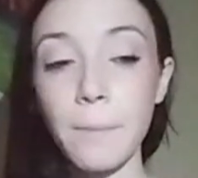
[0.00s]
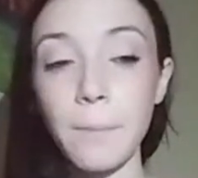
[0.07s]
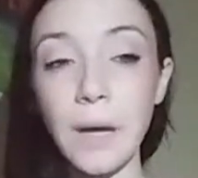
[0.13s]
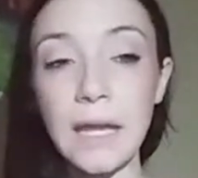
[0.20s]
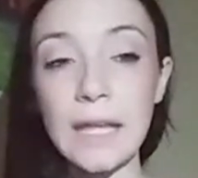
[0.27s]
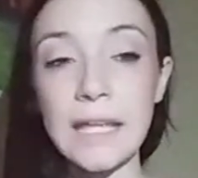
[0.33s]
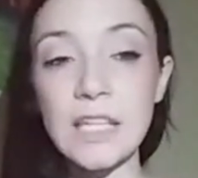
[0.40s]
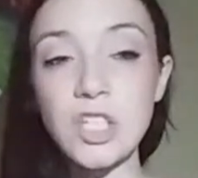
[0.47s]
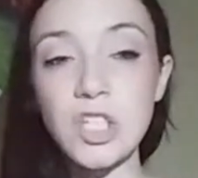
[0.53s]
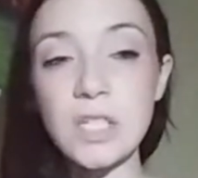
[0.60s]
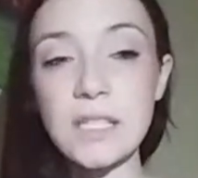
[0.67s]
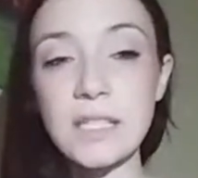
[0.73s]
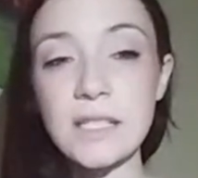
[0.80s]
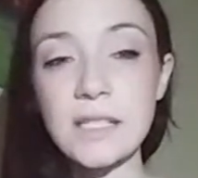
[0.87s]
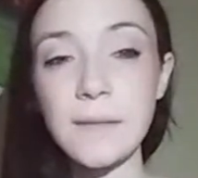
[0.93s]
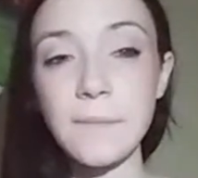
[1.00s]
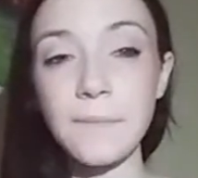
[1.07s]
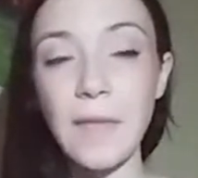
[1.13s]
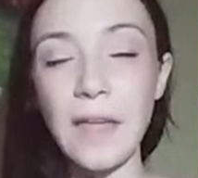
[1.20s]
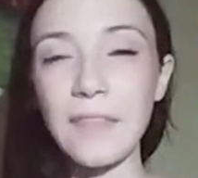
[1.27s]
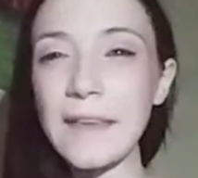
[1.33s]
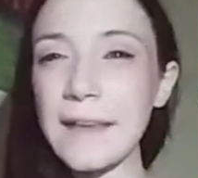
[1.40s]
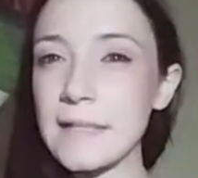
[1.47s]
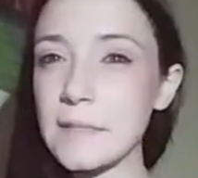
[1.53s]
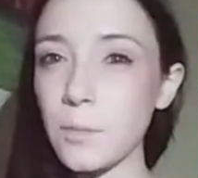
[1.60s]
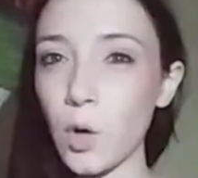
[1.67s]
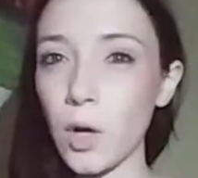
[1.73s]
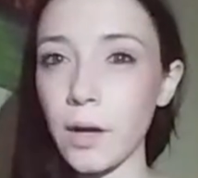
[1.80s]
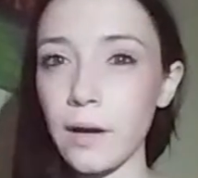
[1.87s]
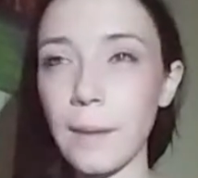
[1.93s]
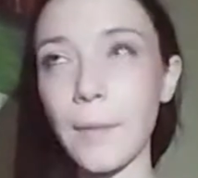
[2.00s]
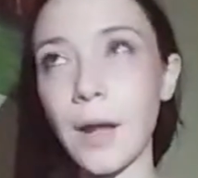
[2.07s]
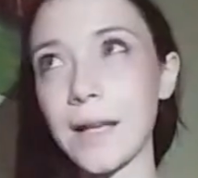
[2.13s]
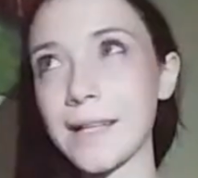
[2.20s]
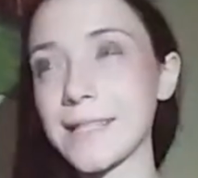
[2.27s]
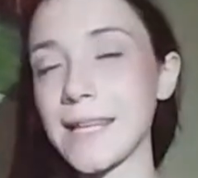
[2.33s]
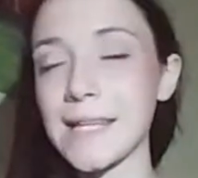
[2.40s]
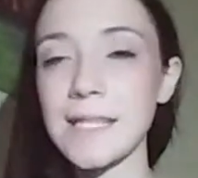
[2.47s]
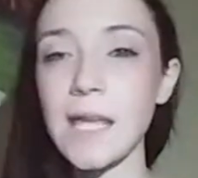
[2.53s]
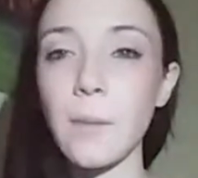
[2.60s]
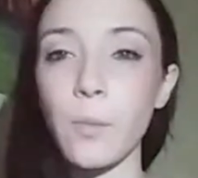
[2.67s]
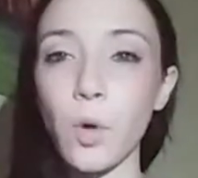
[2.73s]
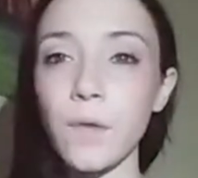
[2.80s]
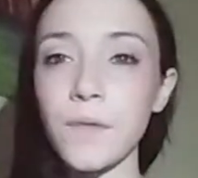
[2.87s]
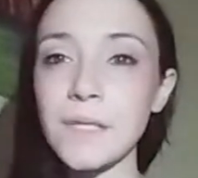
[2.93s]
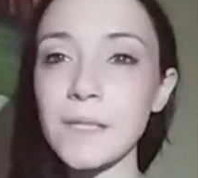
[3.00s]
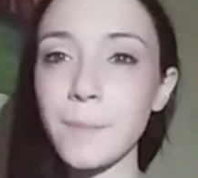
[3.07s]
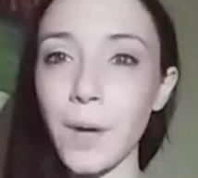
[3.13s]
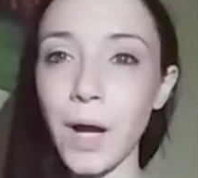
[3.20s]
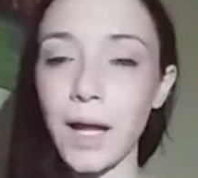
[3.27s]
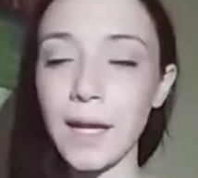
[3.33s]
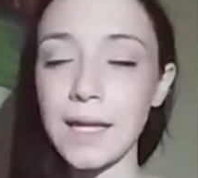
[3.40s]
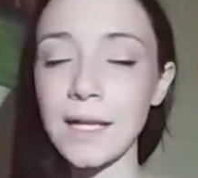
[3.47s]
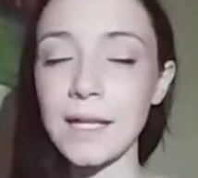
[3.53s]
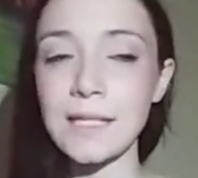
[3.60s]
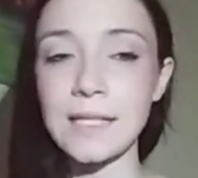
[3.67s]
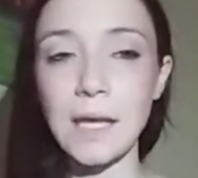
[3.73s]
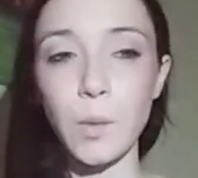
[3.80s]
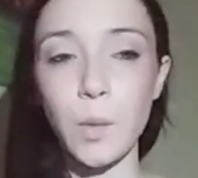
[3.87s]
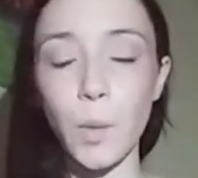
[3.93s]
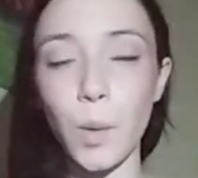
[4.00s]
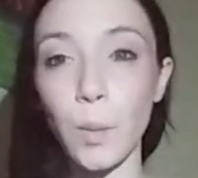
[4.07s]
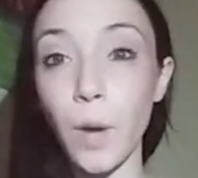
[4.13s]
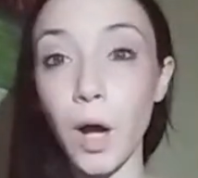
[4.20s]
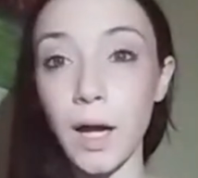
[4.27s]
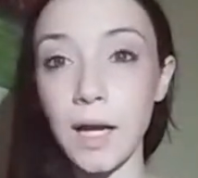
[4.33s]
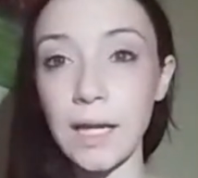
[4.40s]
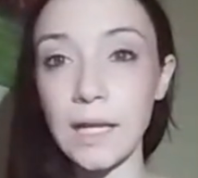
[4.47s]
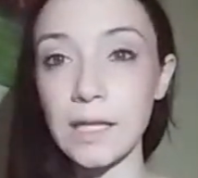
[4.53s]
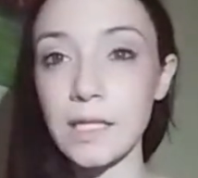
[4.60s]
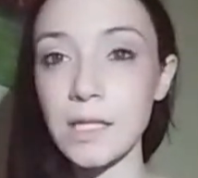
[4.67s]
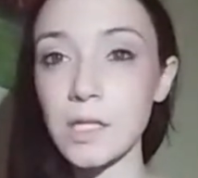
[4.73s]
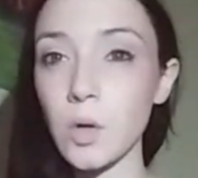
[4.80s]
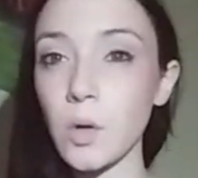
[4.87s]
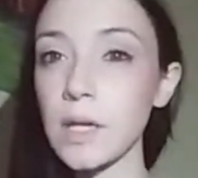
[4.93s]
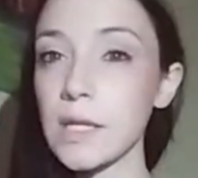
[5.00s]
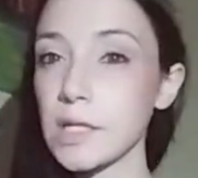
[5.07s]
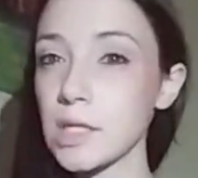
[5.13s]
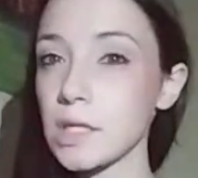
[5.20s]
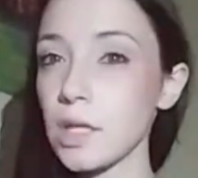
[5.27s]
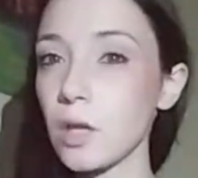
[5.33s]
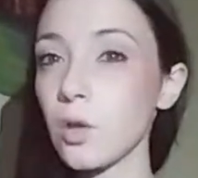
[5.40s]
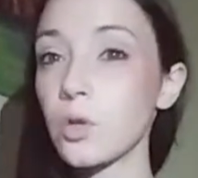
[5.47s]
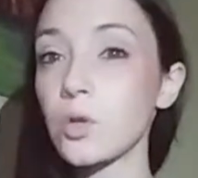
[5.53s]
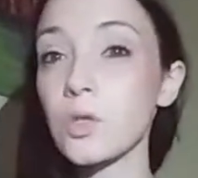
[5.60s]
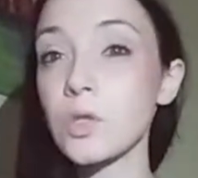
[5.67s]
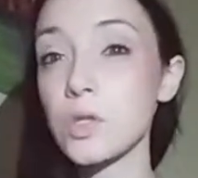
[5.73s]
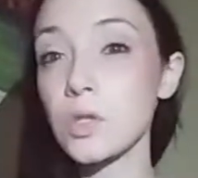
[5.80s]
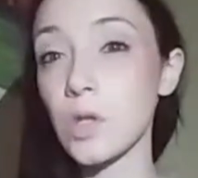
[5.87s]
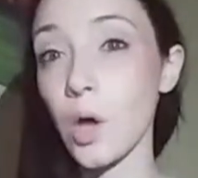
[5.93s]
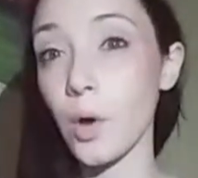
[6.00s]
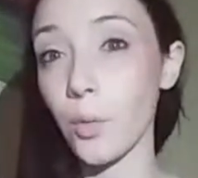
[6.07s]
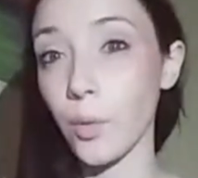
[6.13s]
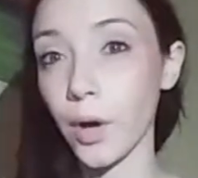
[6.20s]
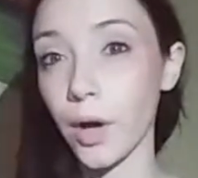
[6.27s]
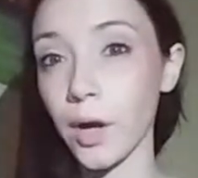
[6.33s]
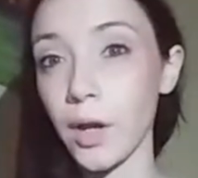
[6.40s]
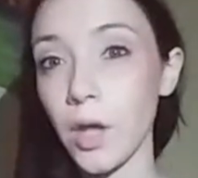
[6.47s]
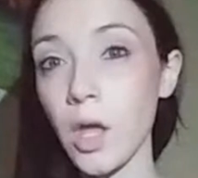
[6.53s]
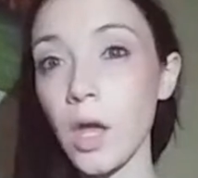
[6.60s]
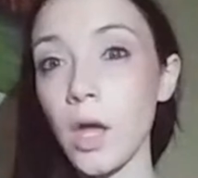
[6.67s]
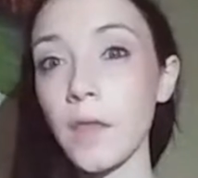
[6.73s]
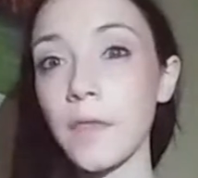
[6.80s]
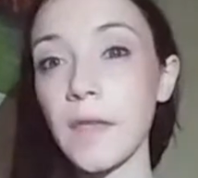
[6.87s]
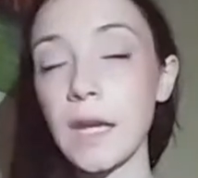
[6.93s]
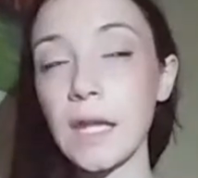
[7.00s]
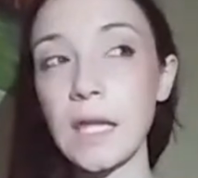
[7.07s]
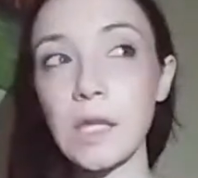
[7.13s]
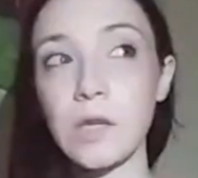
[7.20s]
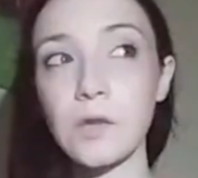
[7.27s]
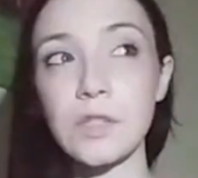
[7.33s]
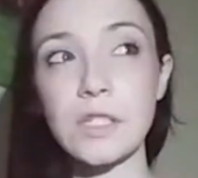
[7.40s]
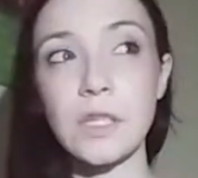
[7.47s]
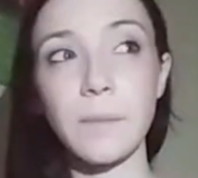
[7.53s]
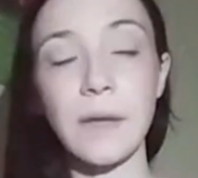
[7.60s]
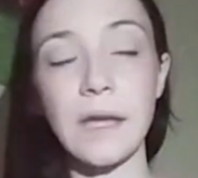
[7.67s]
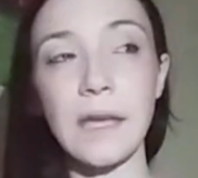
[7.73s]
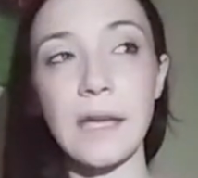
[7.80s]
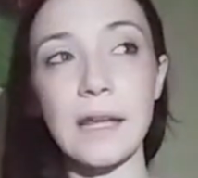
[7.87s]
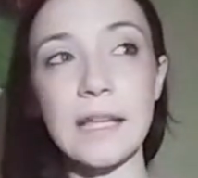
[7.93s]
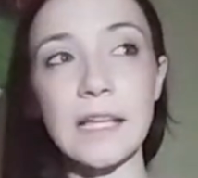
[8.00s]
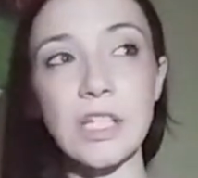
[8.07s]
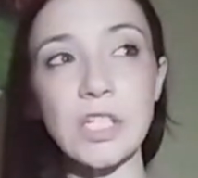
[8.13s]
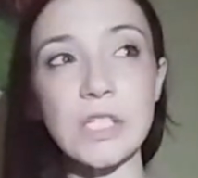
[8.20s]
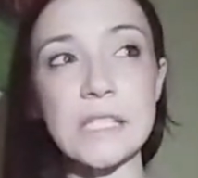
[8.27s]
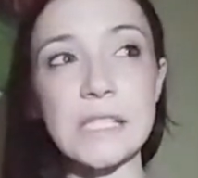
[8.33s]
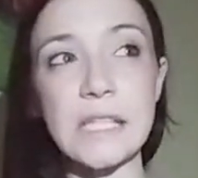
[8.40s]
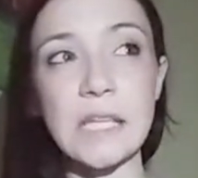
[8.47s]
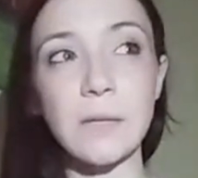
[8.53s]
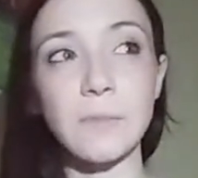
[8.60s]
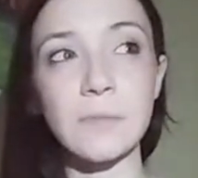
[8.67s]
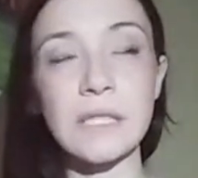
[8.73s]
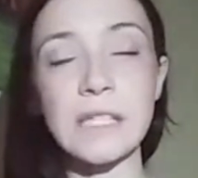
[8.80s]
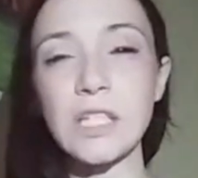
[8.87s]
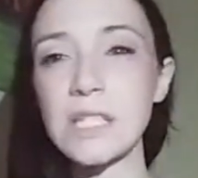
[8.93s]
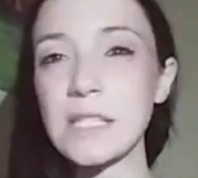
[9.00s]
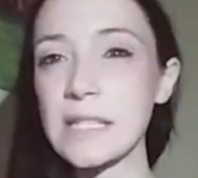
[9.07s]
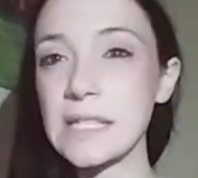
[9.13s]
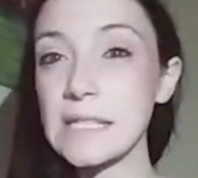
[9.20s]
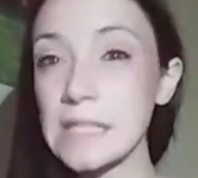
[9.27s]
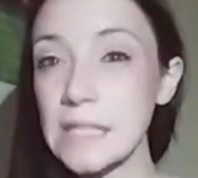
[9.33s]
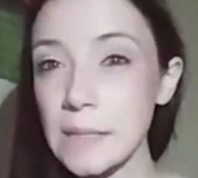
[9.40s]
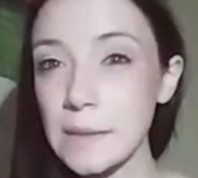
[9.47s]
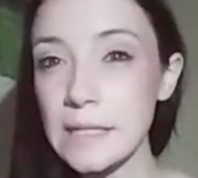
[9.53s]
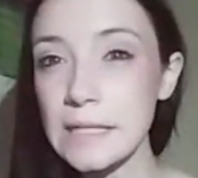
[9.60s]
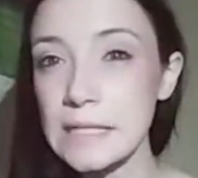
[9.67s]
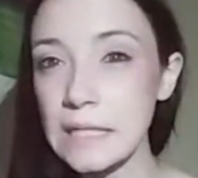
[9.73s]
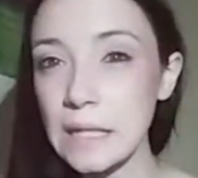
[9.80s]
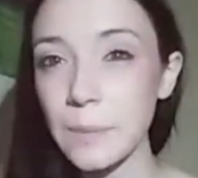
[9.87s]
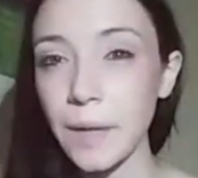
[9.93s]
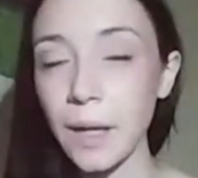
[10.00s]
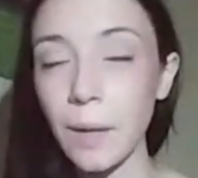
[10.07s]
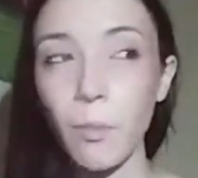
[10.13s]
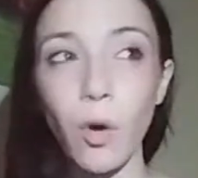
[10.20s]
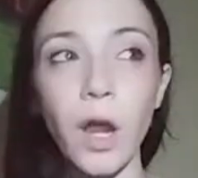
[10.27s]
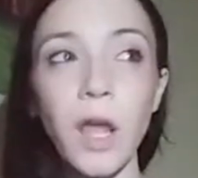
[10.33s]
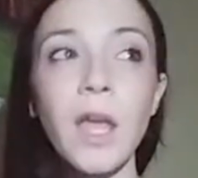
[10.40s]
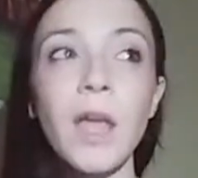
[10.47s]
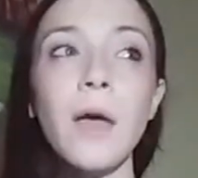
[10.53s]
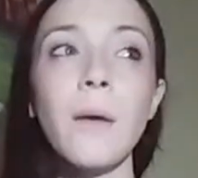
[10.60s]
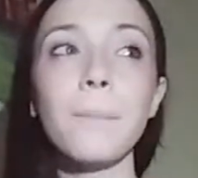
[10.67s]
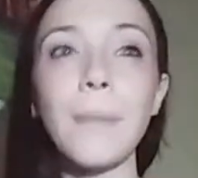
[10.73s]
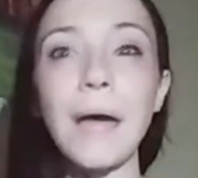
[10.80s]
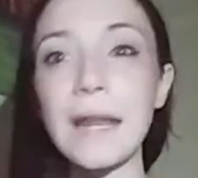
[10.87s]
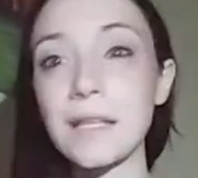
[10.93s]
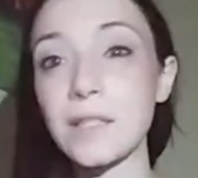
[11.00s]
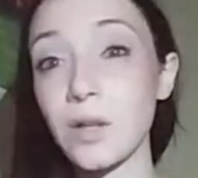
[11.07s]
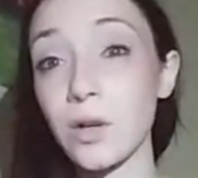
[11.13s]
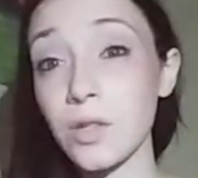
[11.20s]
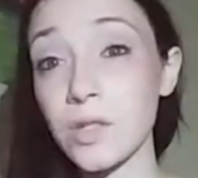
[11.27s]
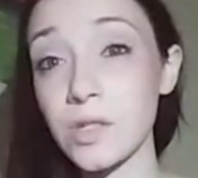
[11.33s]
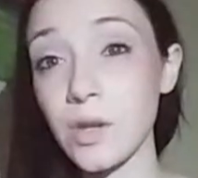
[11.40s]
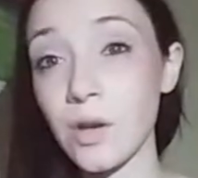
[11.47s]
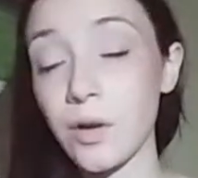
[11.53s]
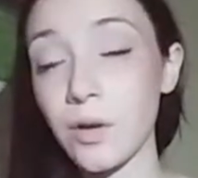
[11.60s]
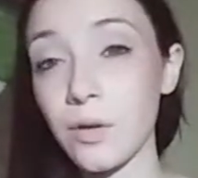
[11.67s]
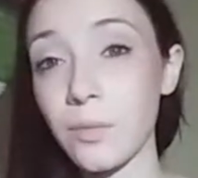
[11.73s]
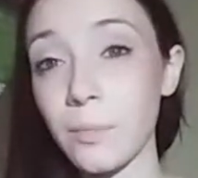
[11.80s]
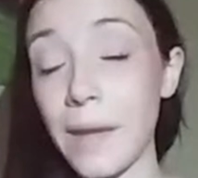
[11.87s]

but it's just, I think it's more, I'm not going to say his head, more of his body, because like when we're walking in the store, he's just a little slower than he used to be, and he just seems, he's sleeping more. Max is also